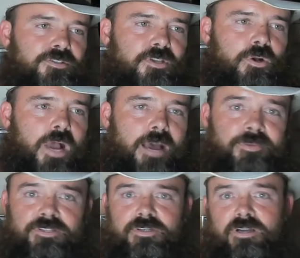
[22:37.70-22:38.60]
So I'm
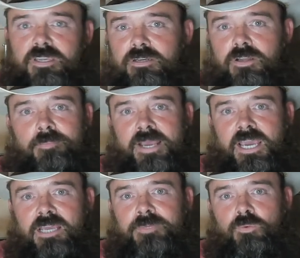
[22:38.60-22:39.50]
going to start getting all my
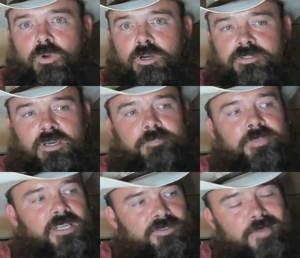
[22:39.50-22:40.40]
admin work done
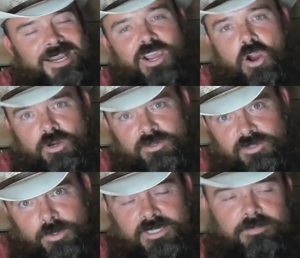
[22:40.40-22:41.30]
because my car is
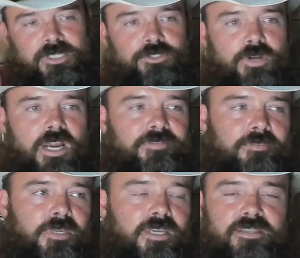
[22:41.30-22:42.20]
going to be
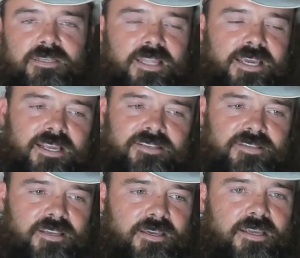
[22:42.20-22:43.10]
driving me. And then, like I
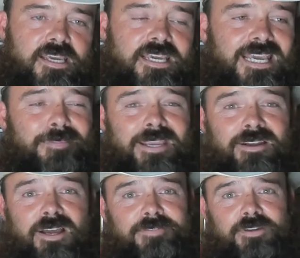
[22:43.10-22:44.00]
said, it may
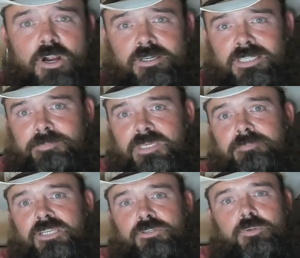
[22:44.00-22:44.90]
not even hardly be
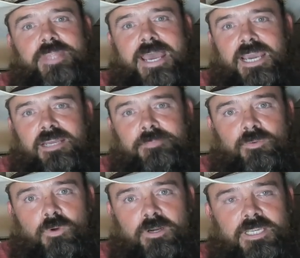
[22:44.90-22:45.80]
me doing the
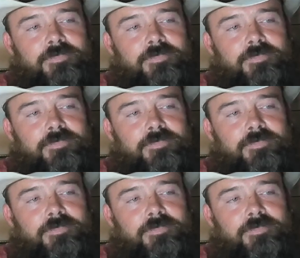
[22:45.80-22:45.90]
admin work.